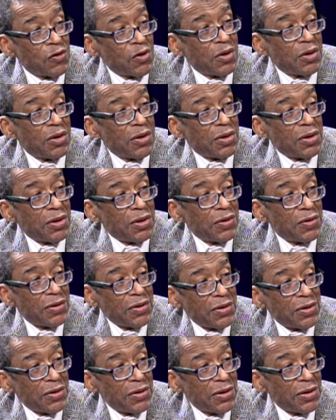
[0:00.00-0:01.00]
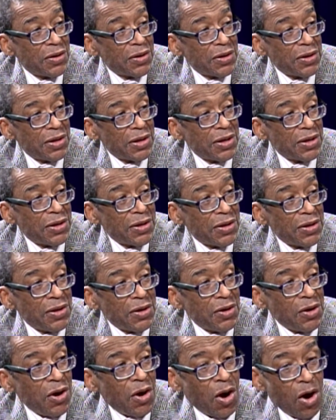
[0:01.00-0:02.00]
saying it may be
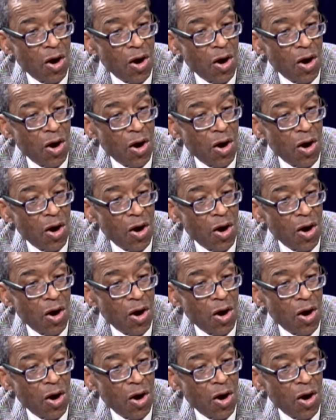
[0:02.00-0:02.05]
mandatory.